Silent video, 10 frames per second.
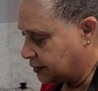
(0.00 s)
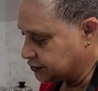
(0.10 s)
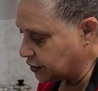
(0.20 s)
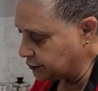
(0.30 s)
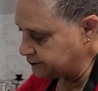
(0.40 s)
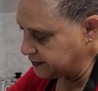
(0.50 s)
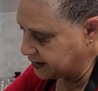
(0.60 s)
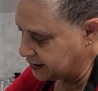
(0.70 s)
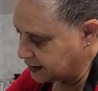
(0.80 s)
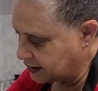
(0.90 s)
So
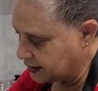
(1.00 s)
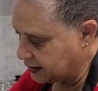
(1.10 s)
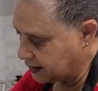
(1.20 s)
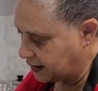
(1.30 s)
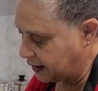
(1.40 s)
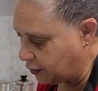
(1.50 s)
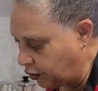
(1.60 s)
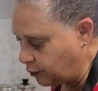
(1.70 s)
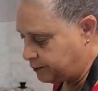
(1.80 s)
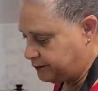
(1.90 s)
I
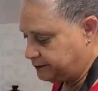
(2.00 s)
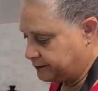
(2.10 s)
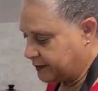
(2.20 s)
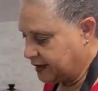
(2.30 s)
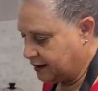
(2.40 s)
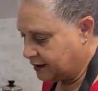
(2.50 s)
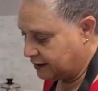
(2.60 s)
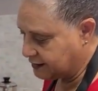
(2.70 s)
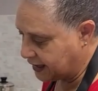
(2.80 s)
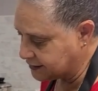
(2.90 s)
hope
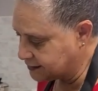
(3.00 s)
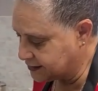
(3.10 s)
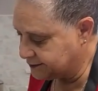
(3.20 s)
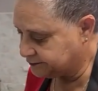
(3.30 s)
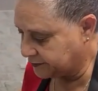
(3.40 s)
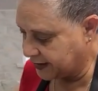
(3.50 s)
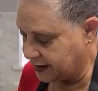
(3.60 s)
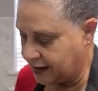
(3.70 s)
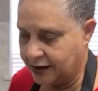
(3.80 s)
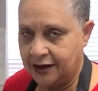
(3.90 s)
that
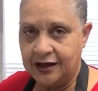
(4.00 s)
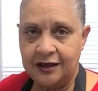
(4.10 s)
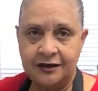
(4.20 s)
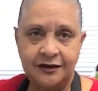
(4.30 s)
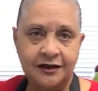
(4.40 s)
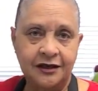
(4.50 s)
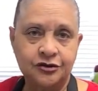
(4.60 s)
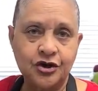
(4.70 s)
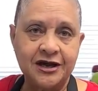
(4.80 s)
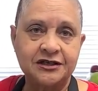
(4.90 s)
in
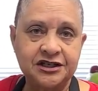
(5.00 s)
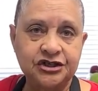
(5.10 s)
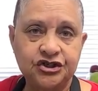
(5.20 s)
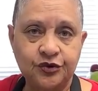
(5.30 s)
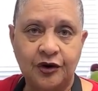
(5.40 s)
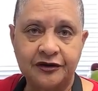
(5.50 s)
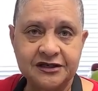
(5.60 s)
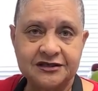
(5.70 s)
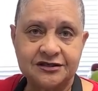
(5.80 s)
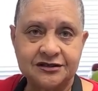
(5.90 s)
trying to teach you all
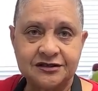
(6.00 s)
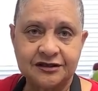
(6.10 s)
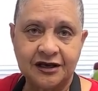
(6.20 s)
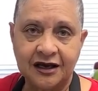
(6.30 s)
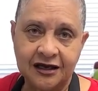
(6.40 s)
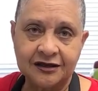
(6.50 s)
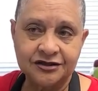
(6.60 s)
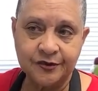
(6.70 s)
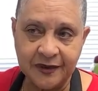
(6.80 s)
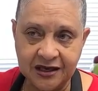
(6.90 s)
these
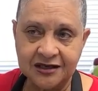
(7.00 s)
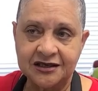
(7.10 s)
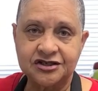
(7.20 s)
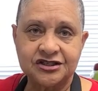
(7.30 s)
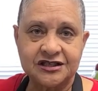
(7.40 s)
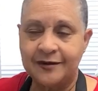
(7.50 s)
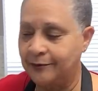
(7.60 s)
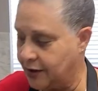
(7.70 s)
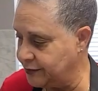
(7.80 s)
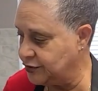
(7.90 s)
Jamaican dishes that
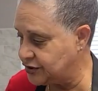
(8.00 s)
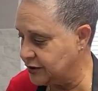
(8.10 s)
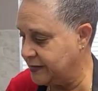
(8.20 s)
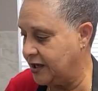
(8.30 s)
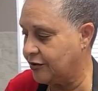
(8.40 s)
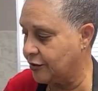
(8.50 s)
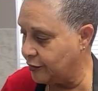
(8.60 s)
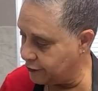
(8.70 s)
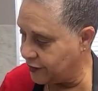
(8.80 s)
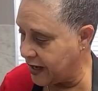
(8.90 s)
Mom used to make
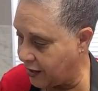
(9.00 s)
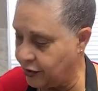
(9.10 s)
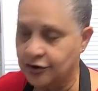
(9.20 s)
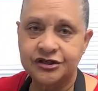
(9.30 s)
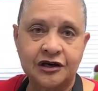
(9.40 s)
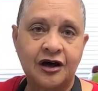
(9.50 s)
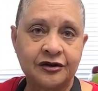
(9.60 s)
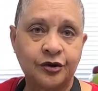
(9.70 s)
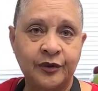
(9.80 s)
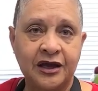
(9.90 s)
or that I learned
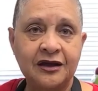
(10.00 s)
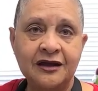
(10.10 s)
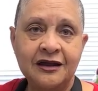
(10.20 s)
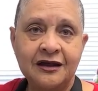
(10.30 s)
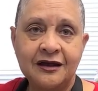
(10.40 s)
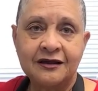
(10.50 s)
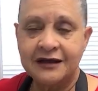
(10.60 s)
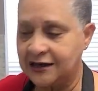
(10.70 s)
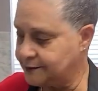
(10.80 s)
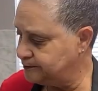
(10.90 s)
along the way,
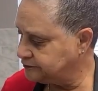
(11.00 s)
that